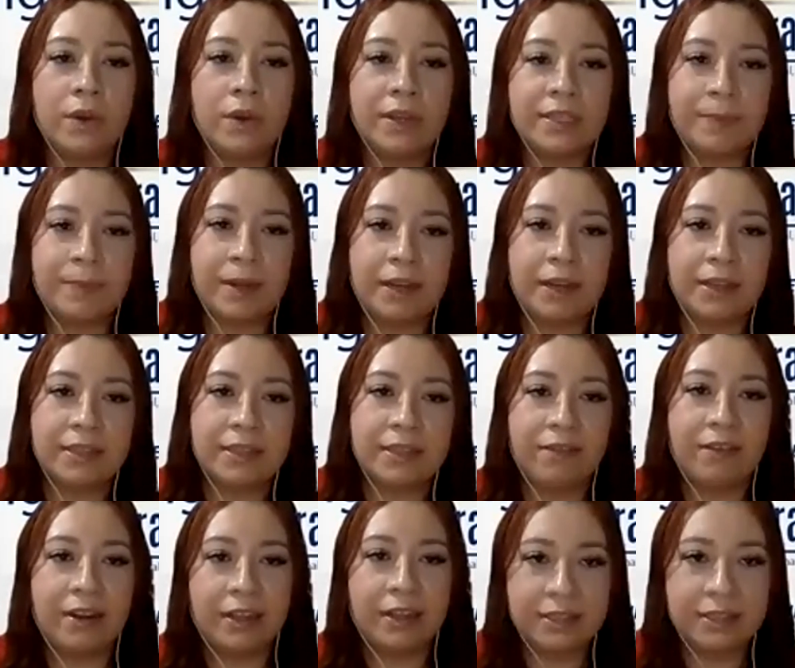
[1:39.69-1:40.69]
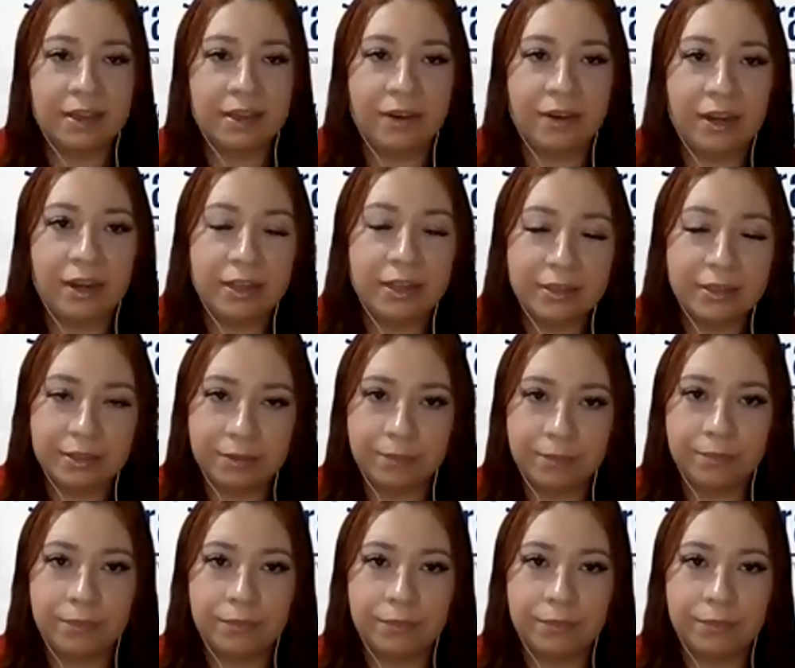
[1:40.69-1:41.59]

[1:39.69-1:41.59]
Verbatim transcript: Esperanza Valencia Viles.